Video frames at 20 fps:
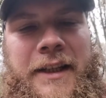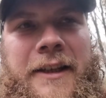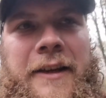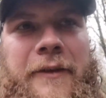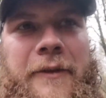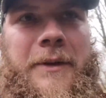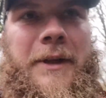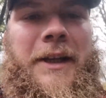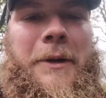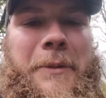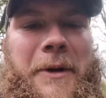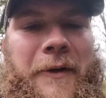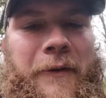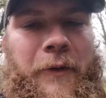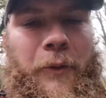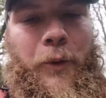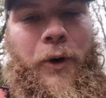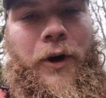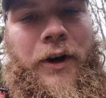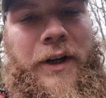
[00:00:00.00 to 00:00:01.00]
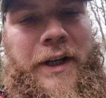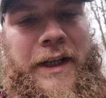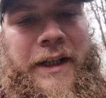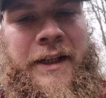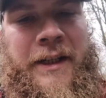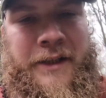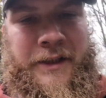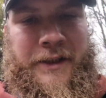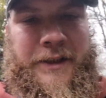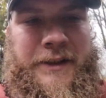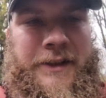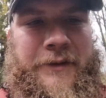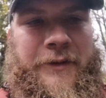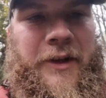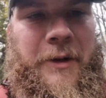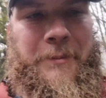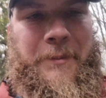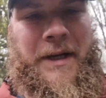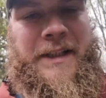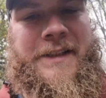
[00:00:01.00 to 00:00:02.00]
give them a little bit of a warning because they've
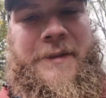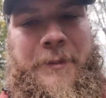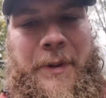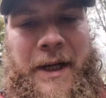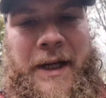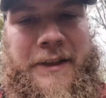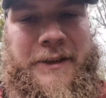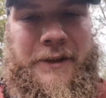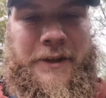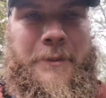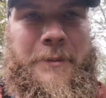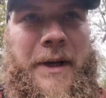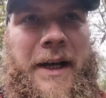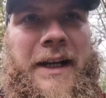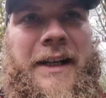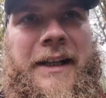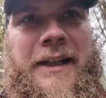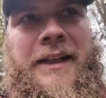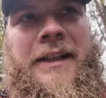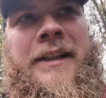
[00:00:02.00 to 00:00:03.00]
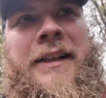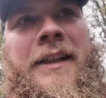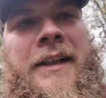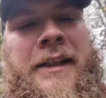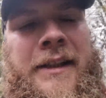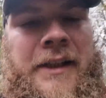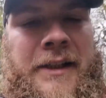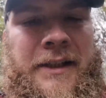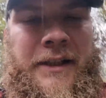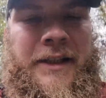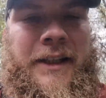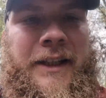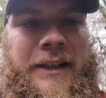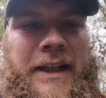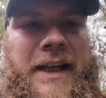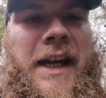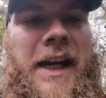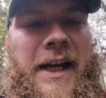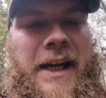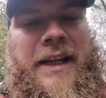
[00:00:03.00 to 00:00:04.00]
got massive packs on the back, and
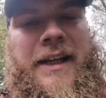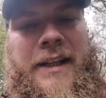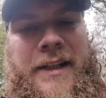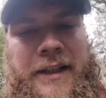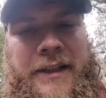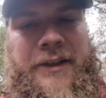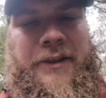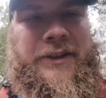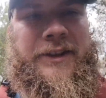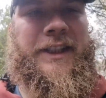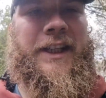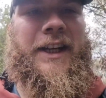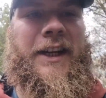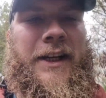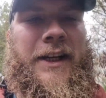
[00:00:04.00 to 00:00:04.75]
yeah, it does